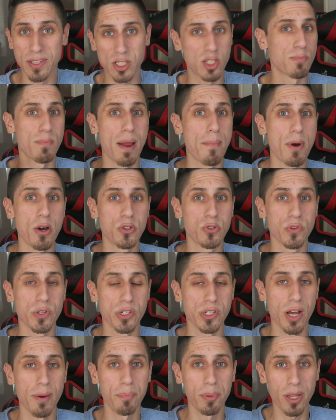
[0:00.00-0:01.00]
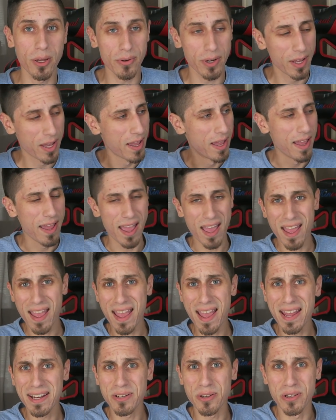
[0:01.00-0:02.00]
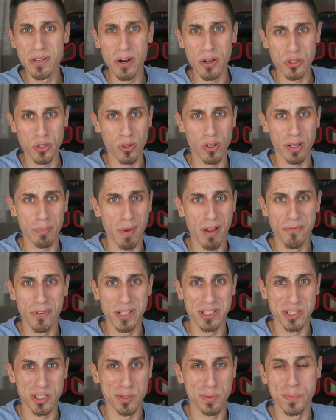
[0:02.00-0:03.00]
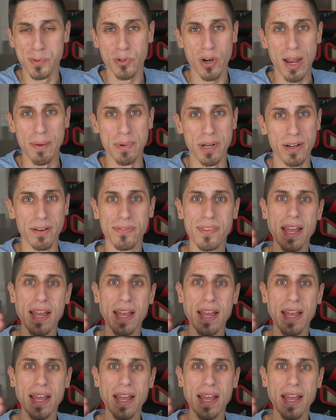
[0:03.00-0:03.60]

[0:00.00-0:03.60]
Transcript: This is my most recent upload, and you can also click my face to subscribe here.